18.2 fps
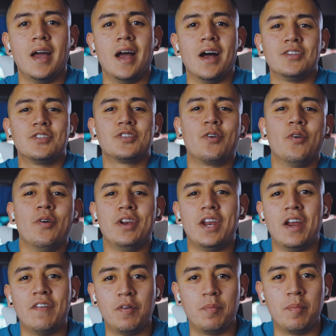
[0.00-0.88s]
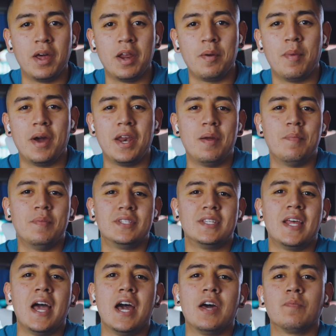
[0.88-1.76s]
How's it going, everybody? My name
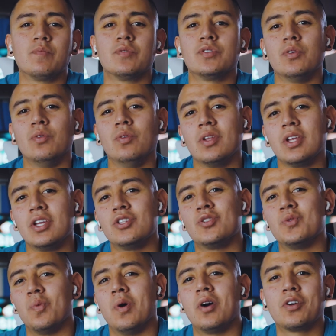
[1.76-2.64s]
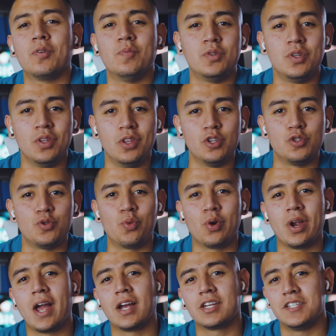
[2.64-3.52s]
is Adam Solis. Welcome to this
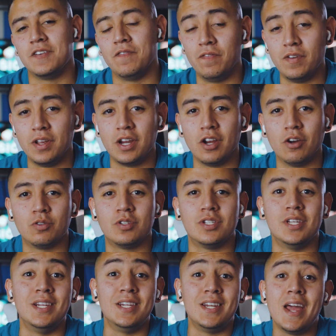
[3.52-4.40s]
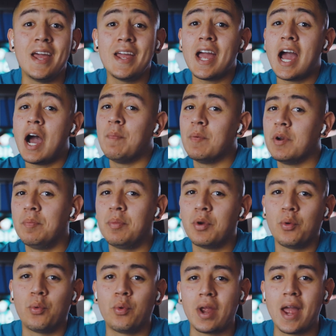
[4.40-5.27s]
reaction video. Today I'm going to
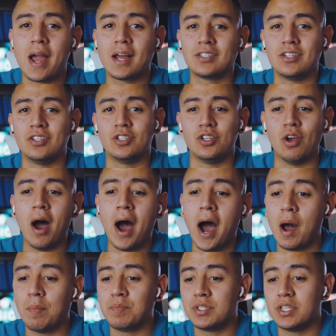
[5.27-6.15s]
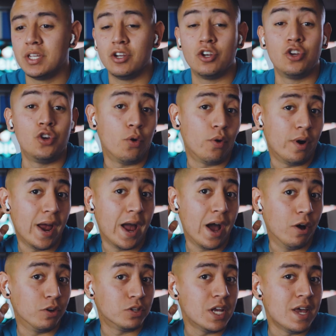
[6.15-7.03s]
be reacting to Hopsin, Your
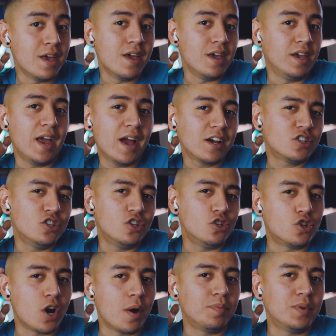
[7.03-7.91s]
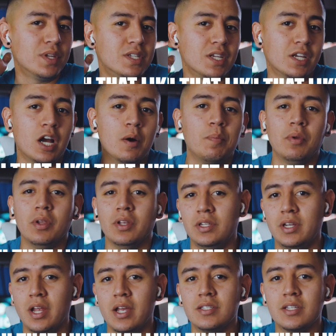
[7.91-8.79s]
House. He actually dropped this a couple
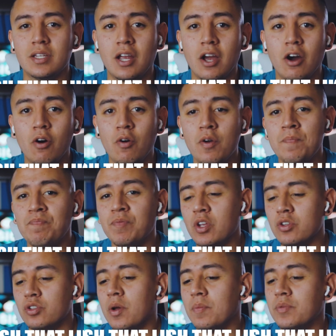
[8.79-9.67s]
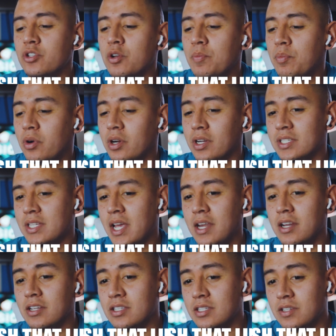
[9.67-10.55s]
of days ago, so I'm super
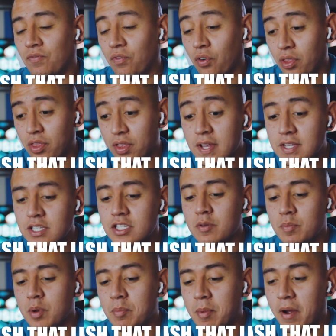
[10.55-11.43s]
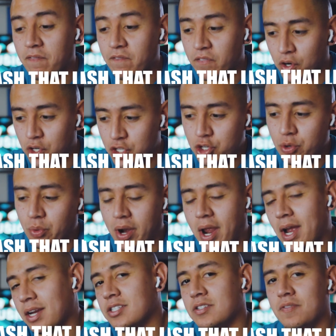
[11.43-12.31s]
excited for this to be my first
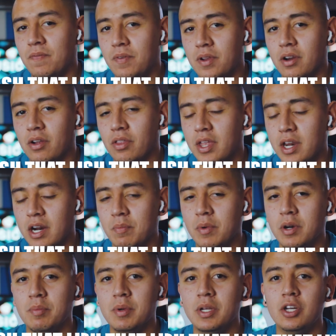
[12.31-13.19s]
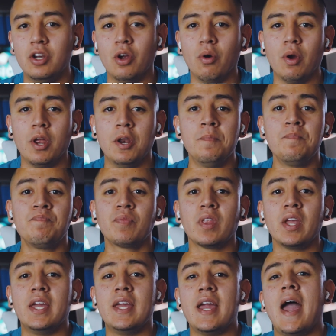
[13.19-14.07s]
reaction video that I'm going to be doing.
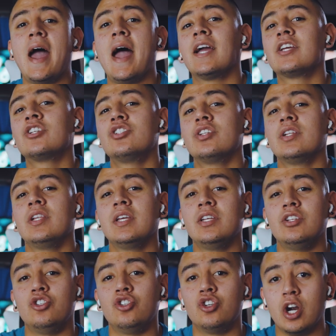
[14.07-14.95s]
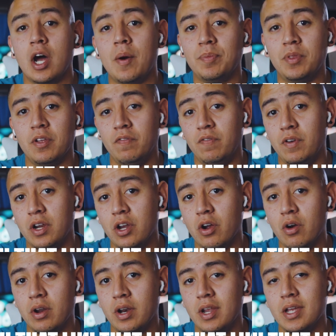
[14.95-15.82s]
He actually dropped a
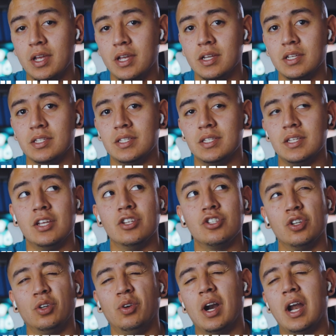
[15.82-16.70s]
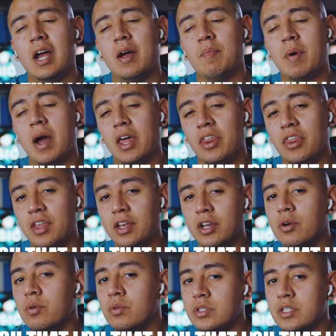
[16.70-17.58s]
video on his Instagram, I
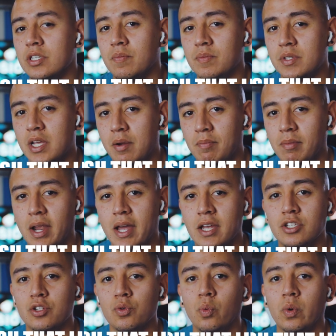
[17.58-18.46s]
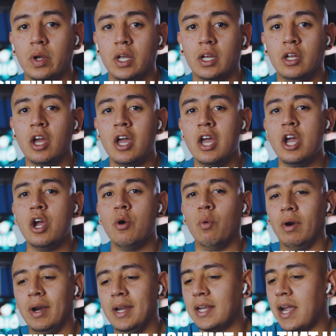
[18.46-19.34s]
think it was sometime last week,
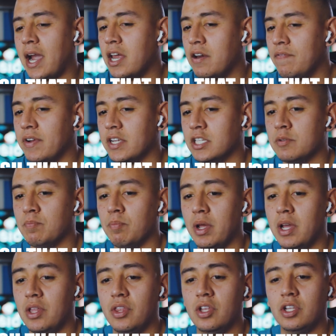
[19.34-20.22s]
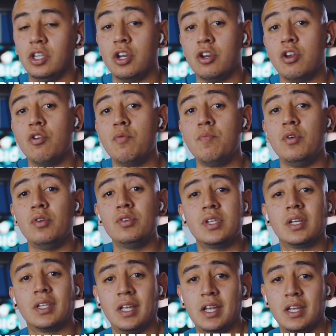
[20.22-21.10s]
where he kind of explained that the new
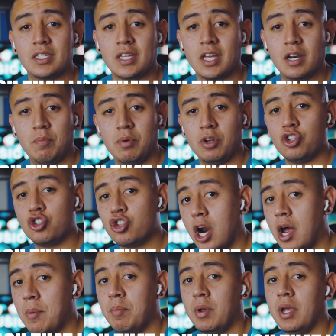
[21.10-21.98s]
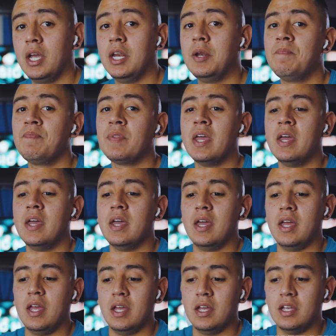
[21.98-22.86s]
music that he's going to be dropping
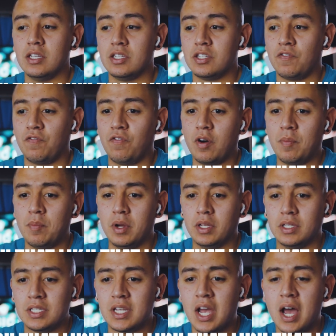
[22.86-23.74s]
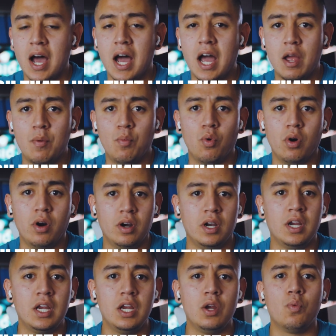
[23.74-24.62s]
is from a time
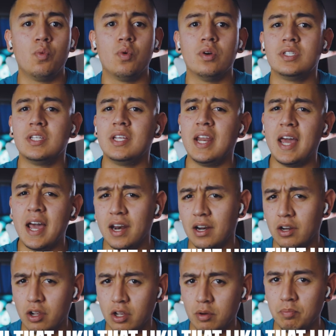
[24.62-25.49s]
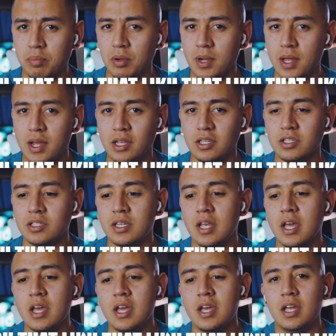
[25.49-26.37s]
where he wasn't at a good
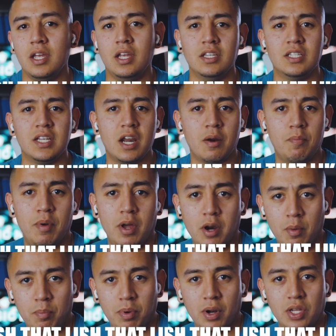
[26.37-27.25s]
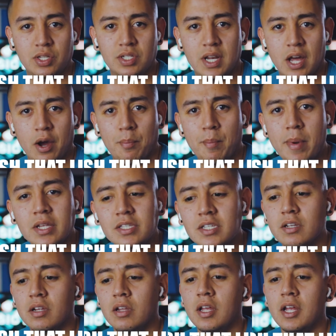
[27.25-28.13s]
place. He's at a better place now
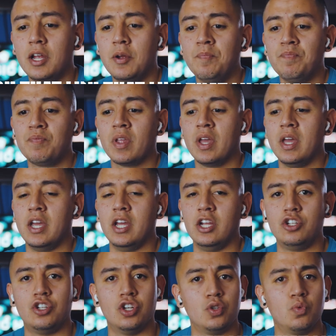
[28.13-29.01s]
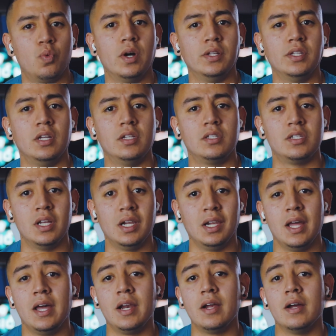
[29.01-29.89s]
mentally. He just wanted to
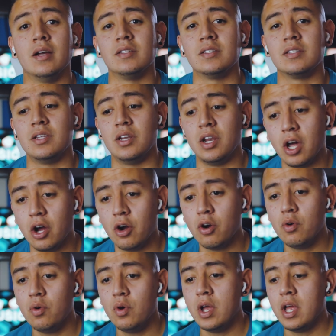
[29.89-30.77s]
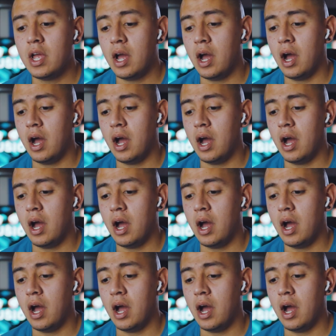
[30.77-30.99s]
let us know.